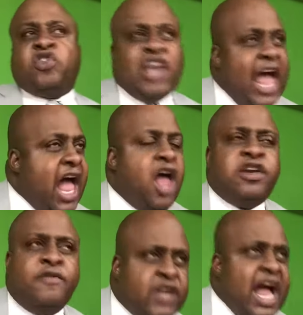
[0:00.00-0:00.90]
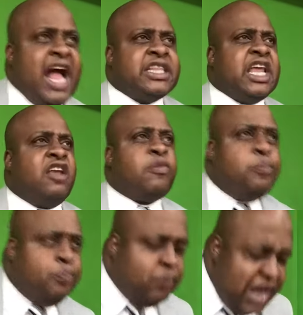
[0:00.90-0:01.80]
child of God, there's
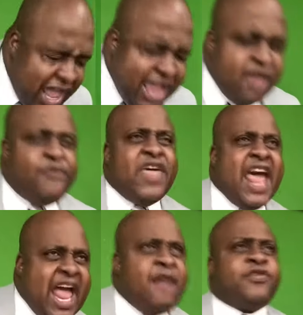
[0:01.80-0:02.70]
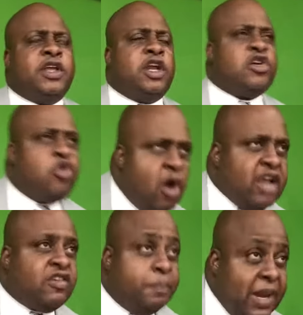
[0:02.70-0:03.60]
life after the
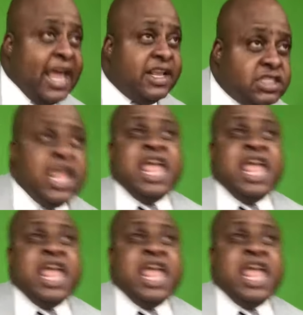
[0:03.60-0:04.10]
crushed place.